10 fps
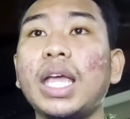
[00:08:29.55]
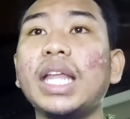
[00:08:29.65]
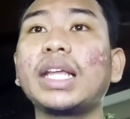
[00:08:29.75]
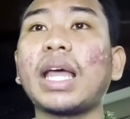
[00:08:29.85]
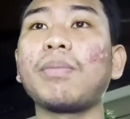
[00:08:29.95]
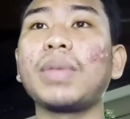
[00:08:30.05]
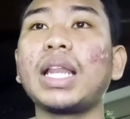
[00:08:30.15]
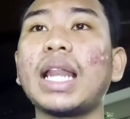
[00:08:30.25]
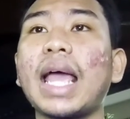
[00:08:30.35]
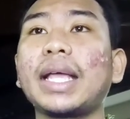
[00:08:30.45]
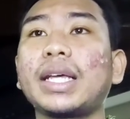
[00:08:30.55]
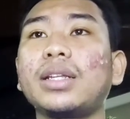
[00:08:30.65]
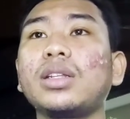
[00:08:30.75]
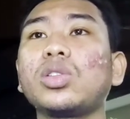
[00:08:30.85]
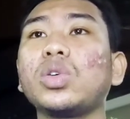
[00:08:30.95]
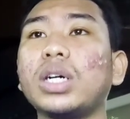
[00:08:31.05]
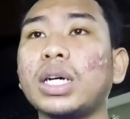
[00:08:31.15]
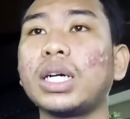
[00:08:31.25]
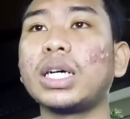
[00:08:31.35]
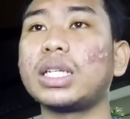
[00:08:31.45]
It can be likened to
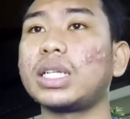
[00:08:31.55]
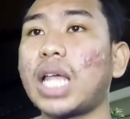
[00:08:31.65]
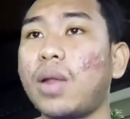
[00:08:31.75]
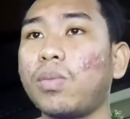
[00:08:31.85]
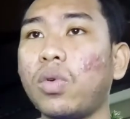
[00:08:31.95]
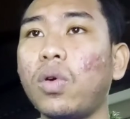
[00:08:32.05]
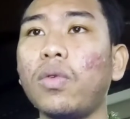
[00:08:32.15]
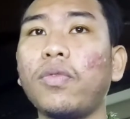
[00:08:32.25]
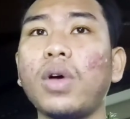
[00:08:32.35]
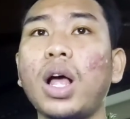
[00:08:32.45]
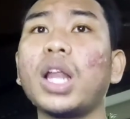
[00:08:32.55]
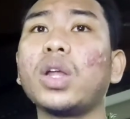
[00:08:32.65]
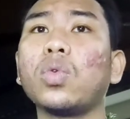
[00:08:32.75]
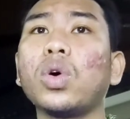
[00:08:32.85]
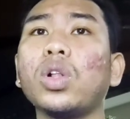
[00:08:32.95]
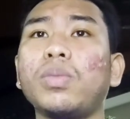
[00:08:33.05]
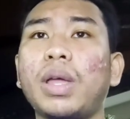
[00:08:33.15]
a herd that moves the world.